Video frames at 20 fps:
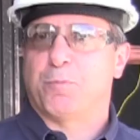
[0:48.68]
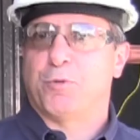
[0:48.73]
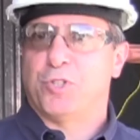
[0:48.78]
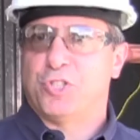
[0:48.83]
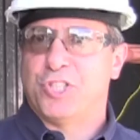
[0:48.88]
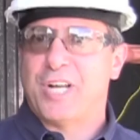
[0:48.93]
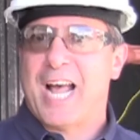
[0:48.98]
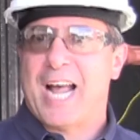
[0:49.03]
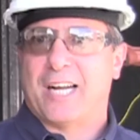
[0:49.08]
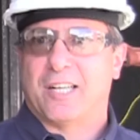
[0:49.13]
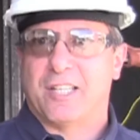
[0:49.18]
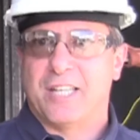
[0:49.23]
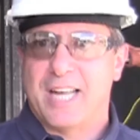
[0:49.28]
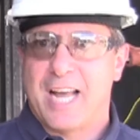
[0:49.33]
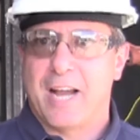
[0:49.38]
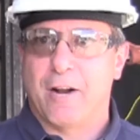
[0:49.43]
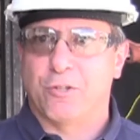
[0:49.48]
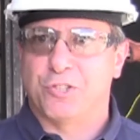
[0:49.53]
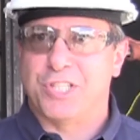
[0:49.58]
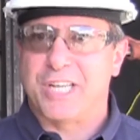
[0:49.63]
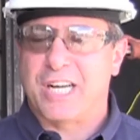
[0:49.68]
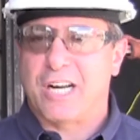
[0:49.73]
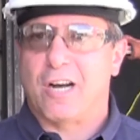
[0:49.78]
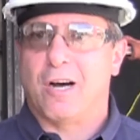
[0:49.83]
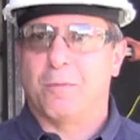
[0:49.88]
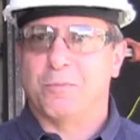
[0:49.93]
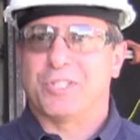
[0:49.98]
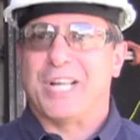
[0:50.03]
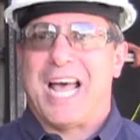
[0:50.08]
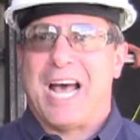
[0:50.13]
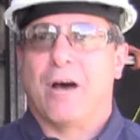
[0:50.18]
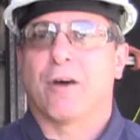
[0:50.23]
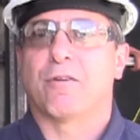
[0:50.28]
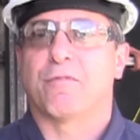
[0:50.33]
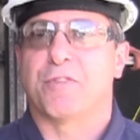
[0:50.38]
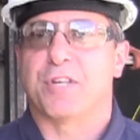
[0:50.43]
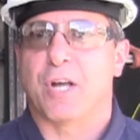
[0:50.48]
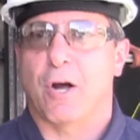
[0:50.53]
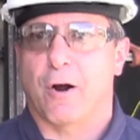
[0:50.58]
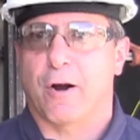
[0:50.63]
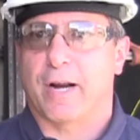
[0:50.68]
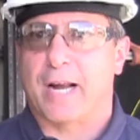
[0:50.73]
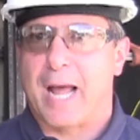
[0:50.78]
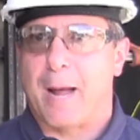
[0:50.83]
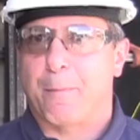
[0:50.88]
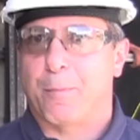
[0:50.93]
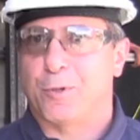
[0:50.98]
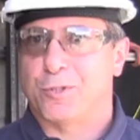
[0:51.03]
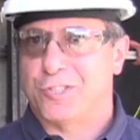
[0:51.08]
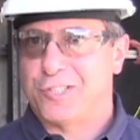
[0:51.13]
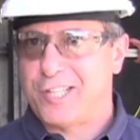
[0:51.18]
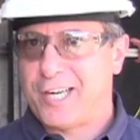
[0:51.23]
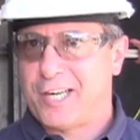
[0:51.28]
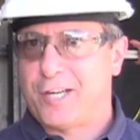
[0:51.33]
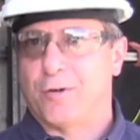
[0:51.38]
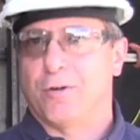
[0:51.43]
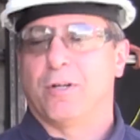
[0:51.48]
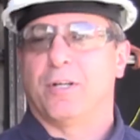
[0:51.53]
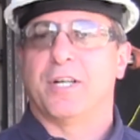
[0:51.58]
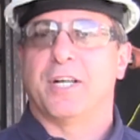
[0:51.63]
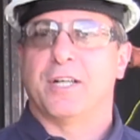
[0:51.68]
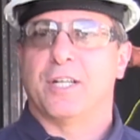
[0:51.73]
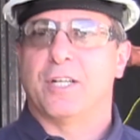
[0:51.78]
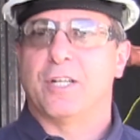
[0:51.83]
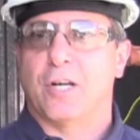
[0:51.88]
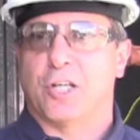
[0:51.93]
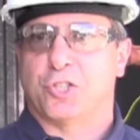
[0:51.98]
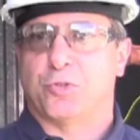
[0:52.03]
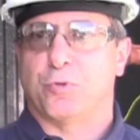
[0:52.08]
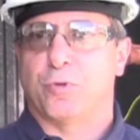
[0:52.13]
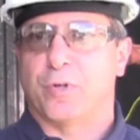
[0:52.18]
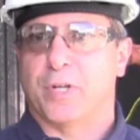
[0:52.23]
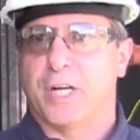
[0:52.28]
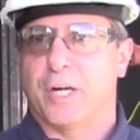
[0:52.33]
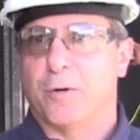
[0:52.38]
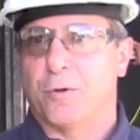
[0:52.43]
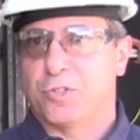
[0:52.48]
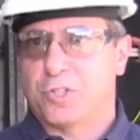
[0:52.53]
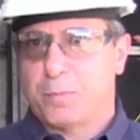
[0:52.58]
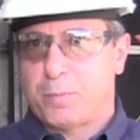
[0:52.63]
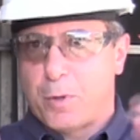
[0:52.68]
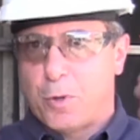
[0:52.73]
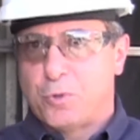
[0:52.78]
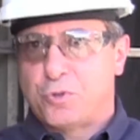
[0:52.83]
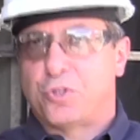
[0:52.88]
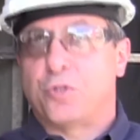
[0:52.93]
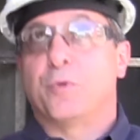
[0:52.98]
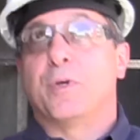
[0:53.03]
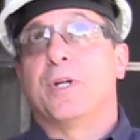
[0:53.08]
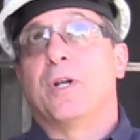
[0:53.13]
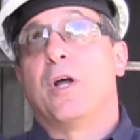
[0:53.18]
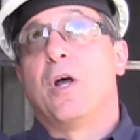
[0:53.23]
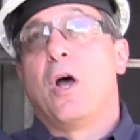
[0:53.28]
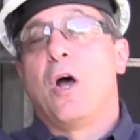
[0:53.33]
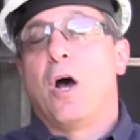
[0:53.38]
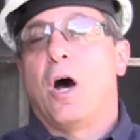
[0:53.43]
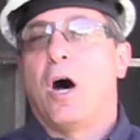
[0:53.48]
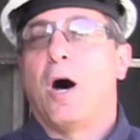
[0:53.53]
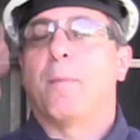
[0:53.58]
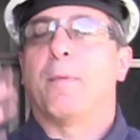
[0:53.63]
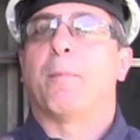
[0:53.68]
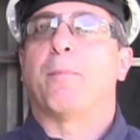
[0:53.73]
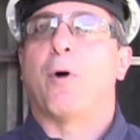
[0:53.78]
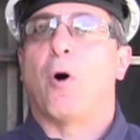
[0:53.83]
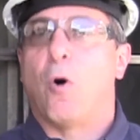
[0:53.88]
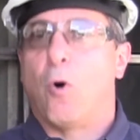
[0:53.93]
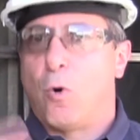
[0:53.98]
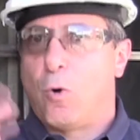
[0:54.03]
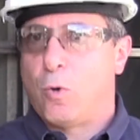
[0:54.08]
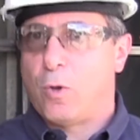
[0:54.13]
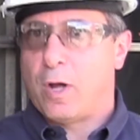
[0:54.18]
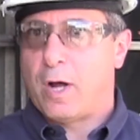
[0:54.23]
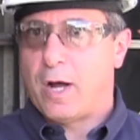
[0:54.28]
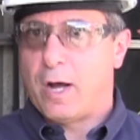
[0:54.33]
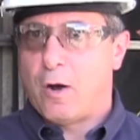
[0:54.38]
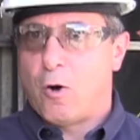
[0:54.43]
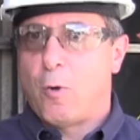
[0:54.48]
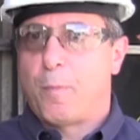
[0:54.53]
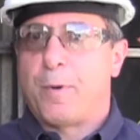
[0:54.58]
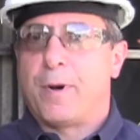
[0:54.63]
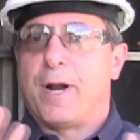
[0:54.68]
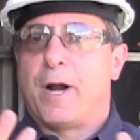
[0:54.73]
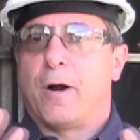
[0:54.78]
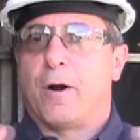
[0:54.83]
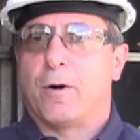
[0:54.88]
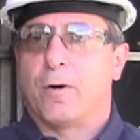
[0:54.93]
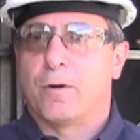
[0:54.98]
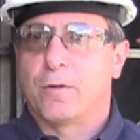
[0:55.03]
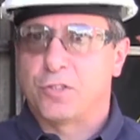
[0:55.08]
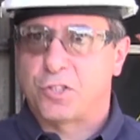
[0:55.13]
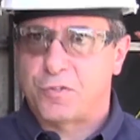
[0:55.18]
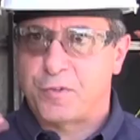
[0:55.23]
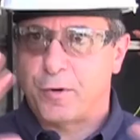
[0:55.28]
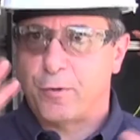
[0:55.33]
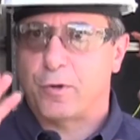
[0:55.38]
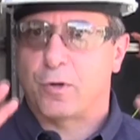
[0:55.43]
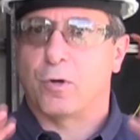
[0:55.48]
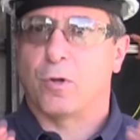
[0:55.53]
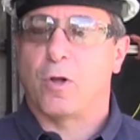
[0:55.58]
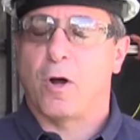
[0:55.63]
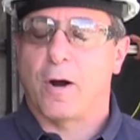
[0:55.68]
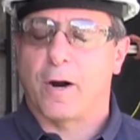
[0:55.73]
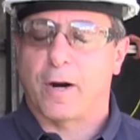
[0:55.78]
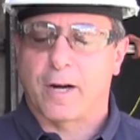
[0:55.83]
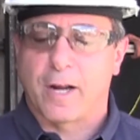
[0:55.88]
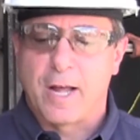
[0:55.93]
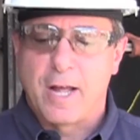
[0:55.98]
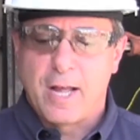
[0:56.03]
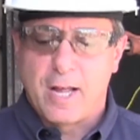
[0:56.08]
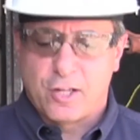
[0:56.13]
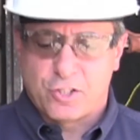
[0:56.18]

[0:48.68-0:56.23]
project. The energy comes out of the arc gap, particularly in industrial gear as opposed to in up a pole, uh, open air spherical arc.